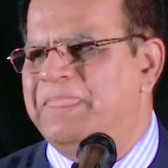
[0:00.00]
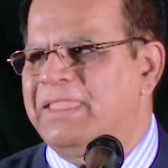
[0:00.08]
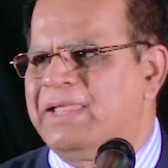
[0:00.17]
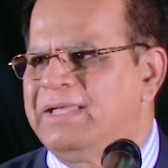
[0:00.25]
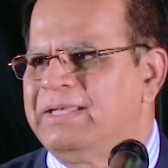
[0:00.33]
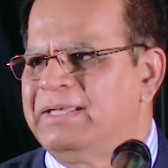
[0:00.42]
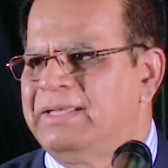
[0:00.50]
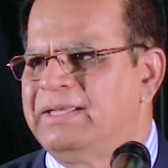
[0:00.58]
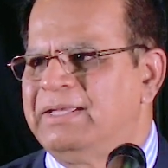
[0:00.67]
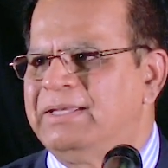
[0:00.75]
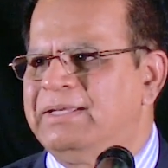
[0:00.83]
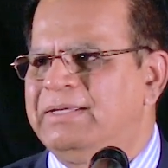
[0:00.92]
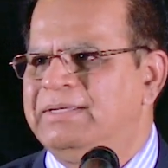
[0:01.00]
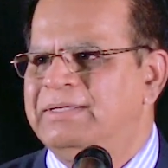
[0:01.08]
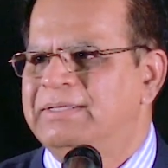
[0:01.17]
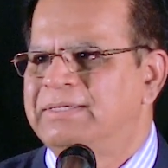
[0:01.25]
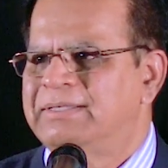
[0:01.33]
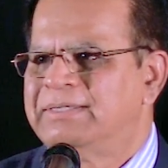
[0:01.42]

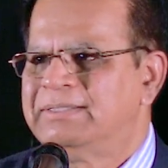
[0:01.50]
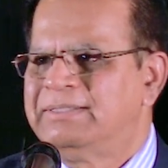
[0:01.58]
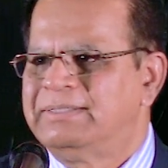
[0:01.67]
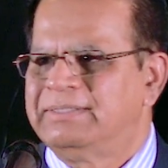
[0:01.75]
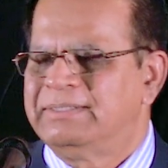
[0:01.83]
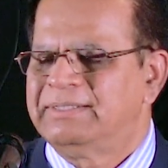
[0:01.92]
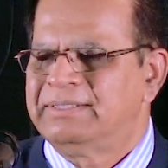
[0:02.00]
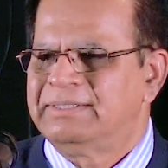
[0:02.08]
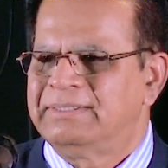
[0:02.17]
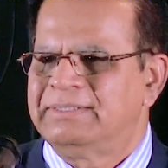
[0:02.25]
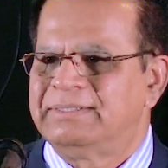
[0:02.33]
Nobody speaks.